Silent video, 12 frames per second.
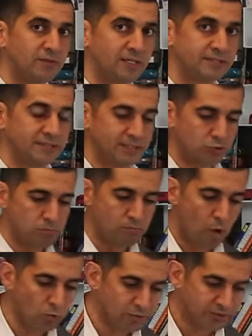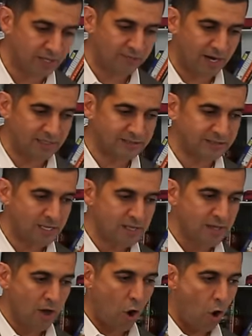of us is most of us
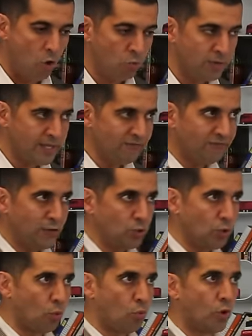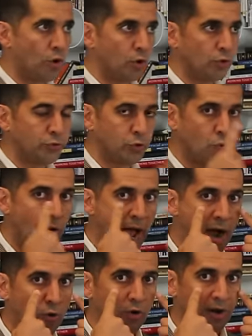only view the world through
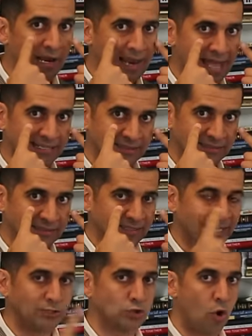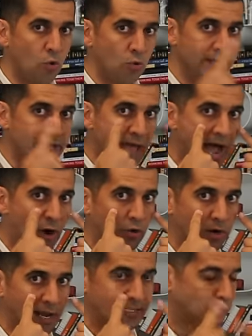our lens. It's only
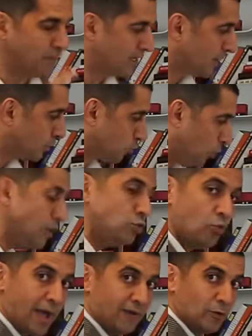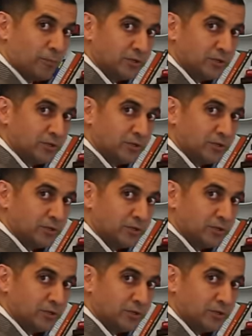our lens because we do have a